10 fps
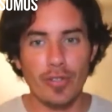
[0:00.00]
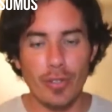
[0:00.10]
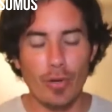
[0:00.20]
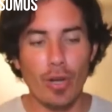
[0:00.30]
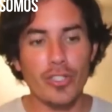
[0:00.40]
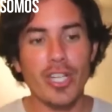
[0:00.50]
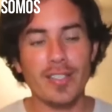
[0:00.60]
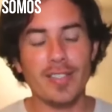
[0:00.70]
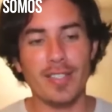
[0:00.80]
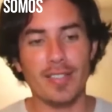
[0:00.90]

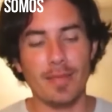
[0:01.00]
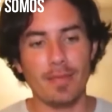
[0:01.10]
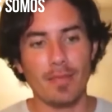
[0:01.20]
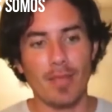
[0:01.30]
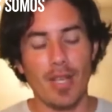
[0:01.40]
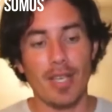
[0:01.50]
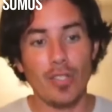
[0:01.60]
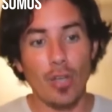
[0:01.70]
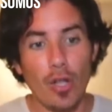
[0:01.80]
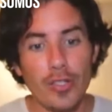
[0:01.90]
neurological system
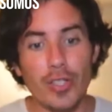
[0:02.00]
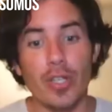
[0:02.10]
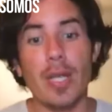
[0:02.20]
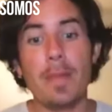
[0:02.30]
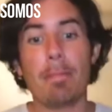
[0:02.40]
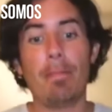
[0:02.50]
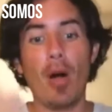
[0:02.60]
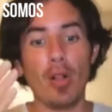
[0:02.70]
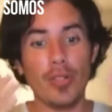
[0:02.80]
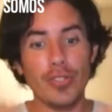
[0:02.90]
is also
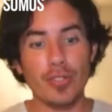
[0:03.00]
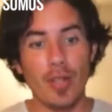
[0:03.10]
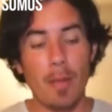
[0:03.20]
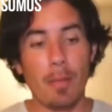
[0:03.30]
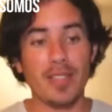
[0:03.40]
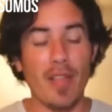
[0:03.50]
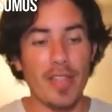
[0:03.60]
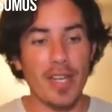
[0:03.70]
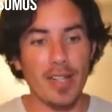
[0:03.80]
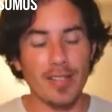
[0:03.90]
impulsed by
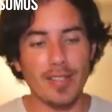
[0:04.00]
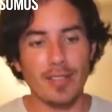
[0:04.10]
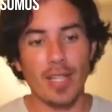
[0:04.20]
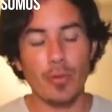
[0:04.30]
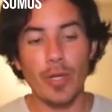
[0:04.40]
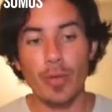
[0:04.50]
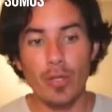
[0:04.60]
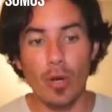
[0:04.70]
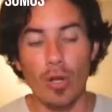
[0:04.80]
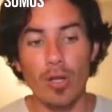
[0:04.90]
something else that we
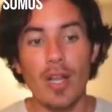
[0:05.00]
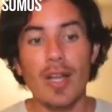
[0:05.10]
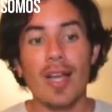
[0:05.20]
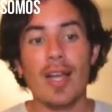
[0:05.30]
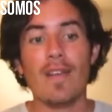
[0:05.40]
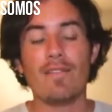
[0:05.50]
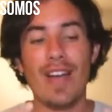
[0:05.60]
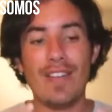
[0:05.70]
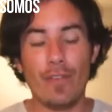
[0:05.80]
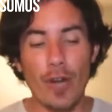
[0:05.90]
would call
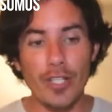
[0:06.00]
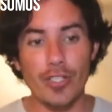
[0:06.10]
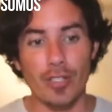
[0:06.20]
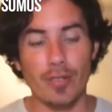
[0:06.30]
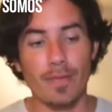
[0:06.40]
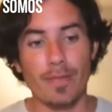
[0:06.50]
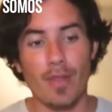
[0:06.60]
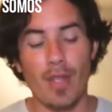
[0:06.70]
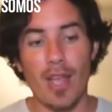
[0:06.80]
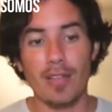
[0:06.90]
vibration.
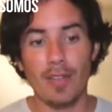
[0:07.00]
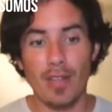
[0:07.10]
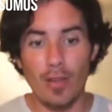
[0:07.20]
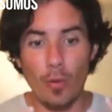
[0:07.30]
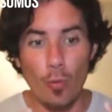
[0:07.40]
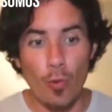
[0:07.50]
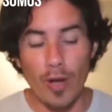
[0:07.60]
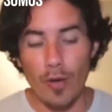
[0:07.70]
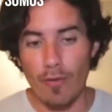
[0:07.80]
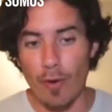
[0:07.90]
And
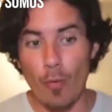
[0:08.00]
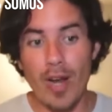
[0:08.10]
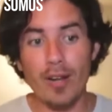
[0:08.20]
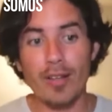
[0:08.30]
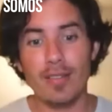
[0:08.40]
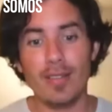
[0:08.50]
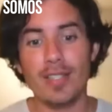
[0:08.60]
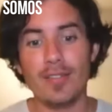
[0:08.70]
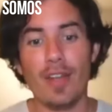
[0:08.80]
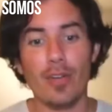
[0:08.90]
from
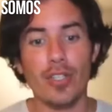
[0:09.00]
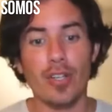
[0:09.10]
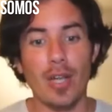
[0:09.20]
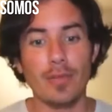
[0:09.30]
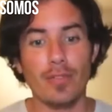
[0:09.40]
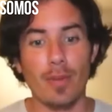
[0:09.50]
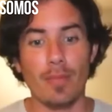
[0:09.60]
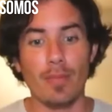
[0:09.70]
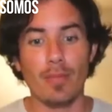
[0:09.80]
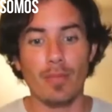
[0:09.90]
where this vibration comes
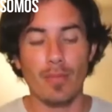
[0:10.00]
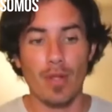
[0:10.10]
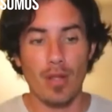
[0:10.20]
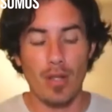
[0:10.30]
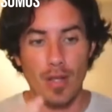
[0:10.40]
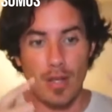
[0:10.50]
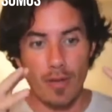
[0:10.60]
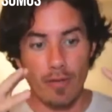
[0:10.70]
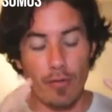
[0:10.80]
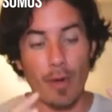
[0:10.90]
from?
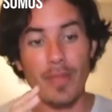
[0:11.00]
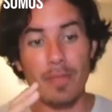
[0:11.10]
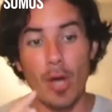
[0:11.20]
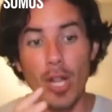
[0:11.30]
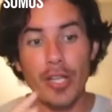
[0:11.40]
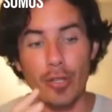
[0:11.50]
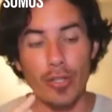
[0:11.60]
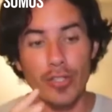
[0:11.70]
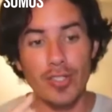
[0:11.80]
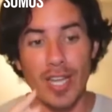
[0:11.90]
From the
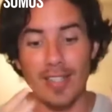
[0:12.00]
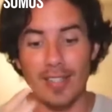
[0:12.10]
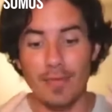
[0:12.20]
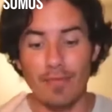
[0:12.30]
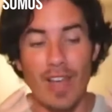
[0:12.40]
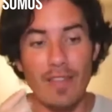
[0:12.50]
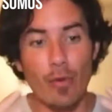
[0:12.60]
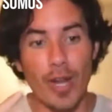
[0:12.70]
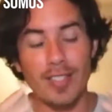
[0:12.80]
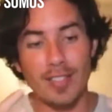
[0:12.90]
molecules that
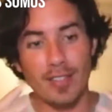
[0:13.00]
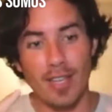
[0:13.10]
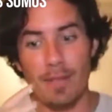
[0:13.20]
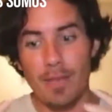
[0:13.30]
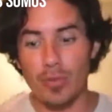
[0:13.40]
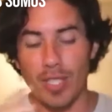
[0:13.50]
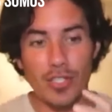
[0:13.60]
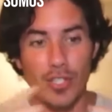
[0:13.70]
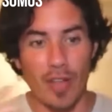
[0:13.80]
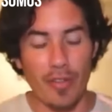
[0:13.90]
vibrate in
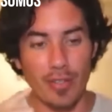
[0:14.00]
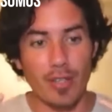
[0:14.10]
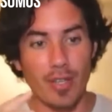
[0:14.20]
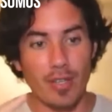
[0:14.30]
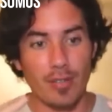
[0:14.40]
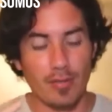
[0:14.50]
between each other,